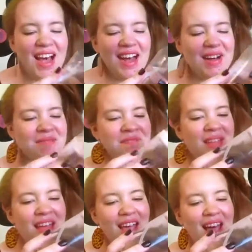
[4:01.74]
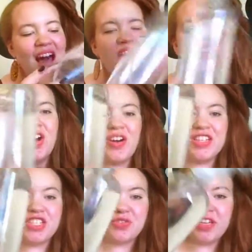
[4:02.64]
Um, I don't know.
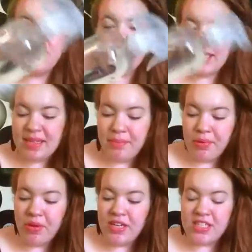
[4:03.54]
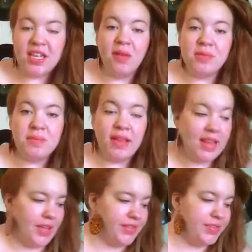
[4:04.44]
It's just really, really simple. It just helps my
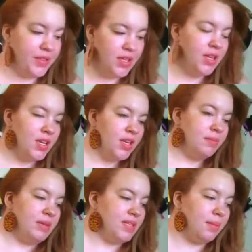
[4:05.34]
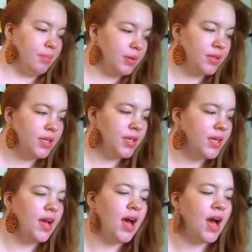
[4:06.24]
life be simple.
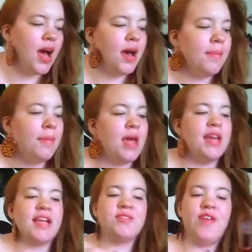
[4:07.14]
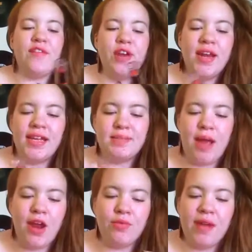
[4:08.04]
Um, next favorite is
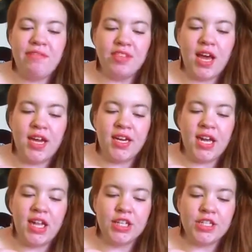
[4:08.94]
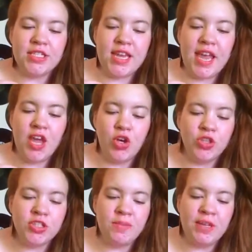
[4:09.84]
my Revlon Colorstay
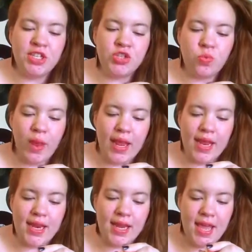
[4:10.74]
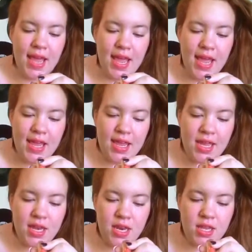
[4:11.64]
Ultimate Suede
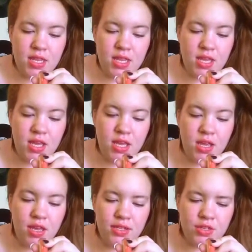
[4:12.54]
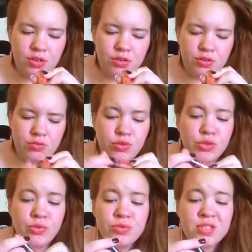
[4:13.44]
in the, it's a
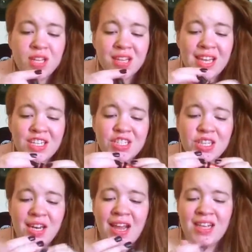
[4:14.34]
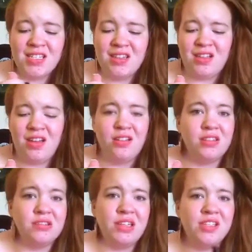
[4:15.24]
cruise collection. I guess the
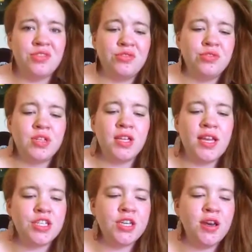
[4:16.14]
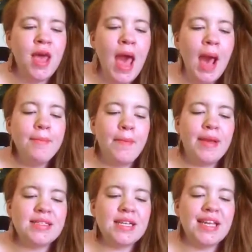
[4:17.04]
color is cruise collection. But
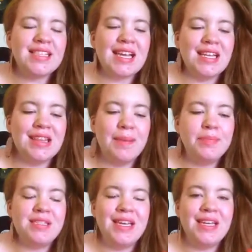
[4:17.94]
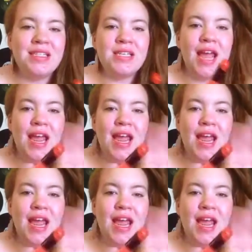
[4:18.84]
basically it's like a lip tint